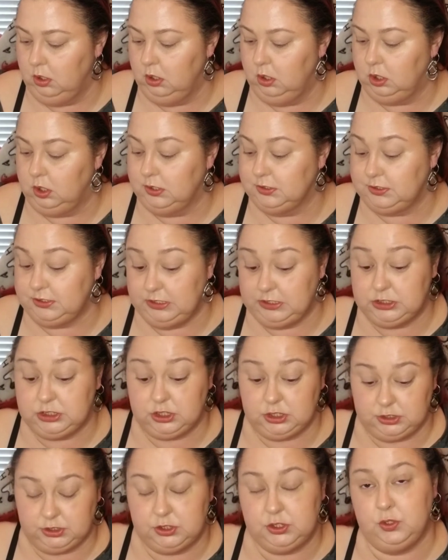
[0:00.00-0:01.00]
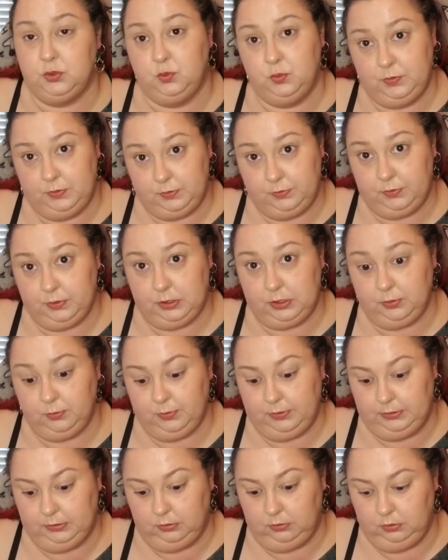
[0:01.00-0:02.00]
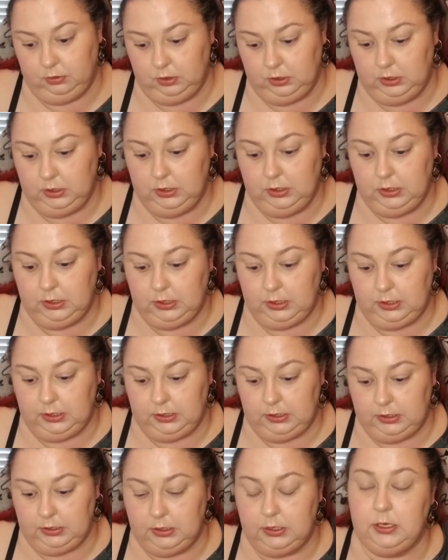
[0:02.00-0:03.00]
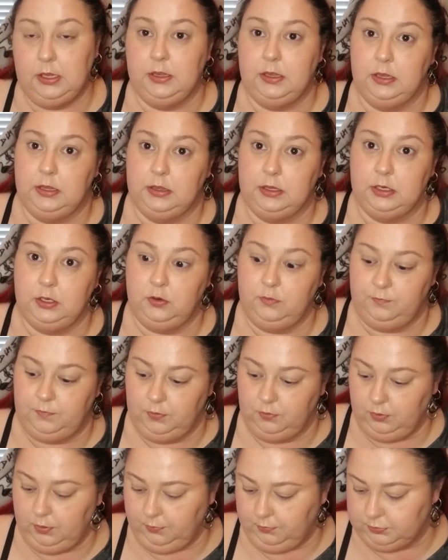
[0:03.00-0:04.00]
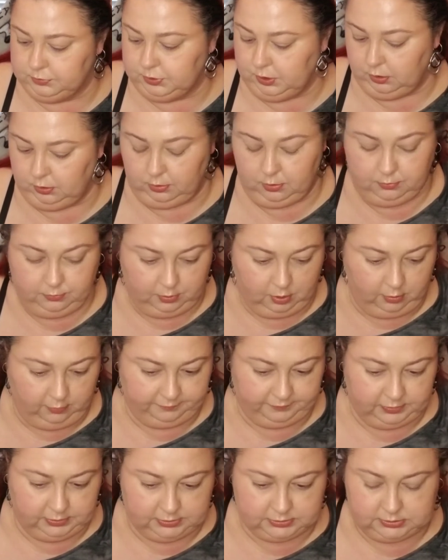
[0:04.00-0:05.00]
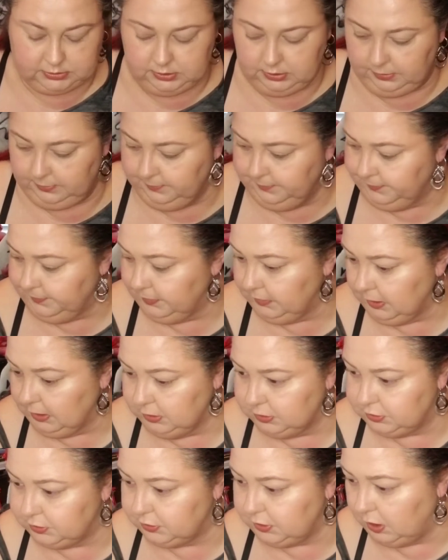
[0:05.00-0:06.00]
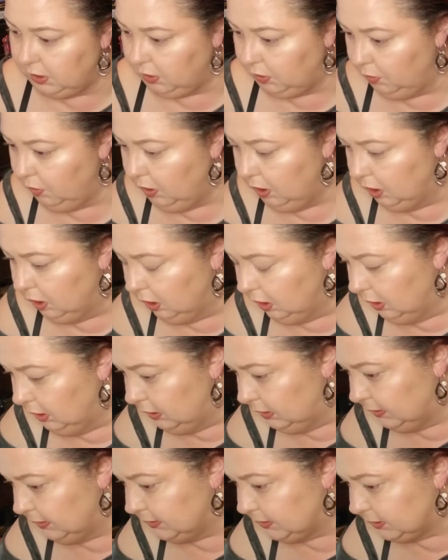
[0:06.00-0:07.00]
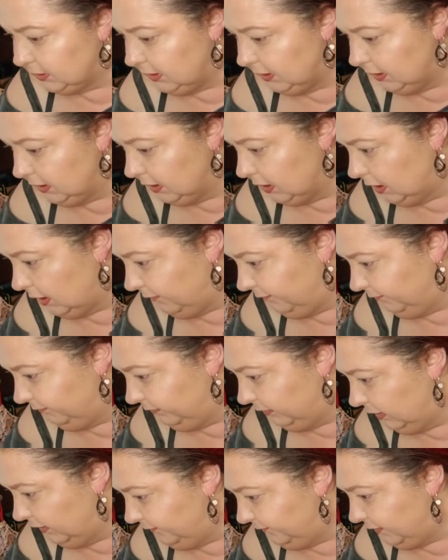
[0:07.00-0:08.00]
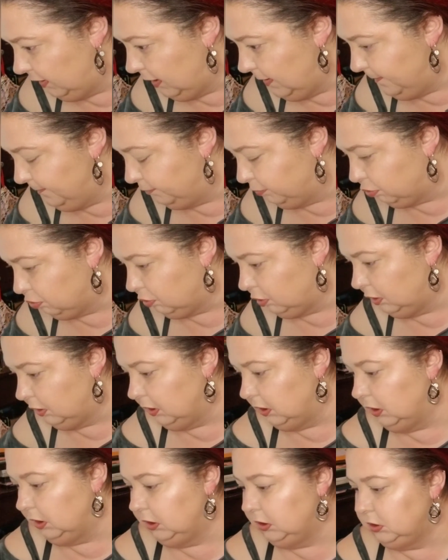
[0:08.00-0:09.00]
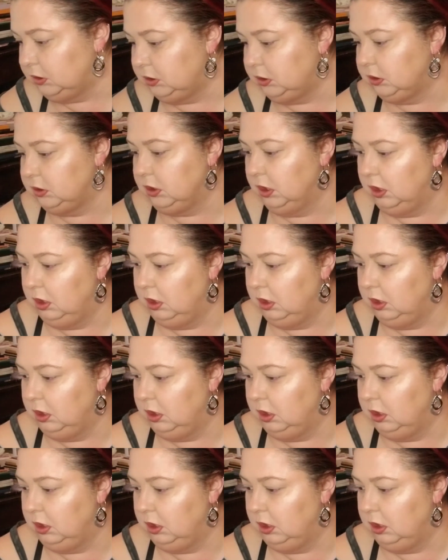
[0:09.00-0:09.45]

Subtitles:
because it does do it really well. And the new phone I will talk on, obviously. So let's get a fluffy brush.